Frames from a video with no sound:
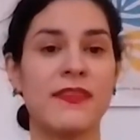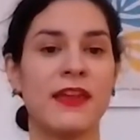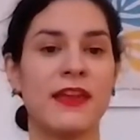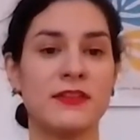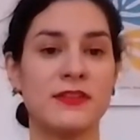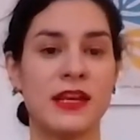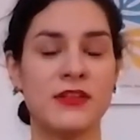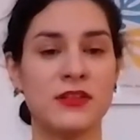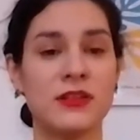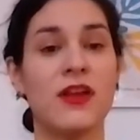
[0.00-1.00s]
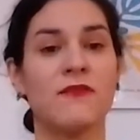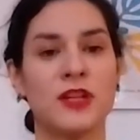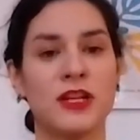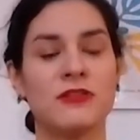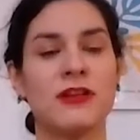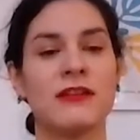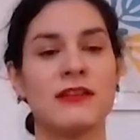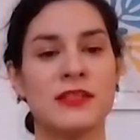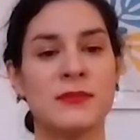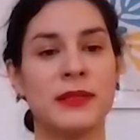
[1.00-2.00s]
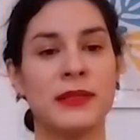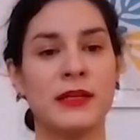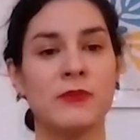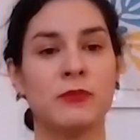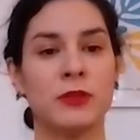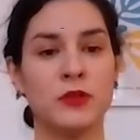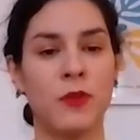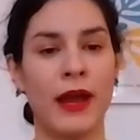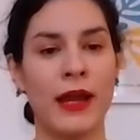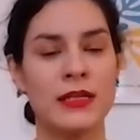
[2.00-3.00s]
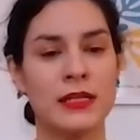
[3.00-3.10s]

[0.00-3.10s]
at the intersection of gender and disability worldwide.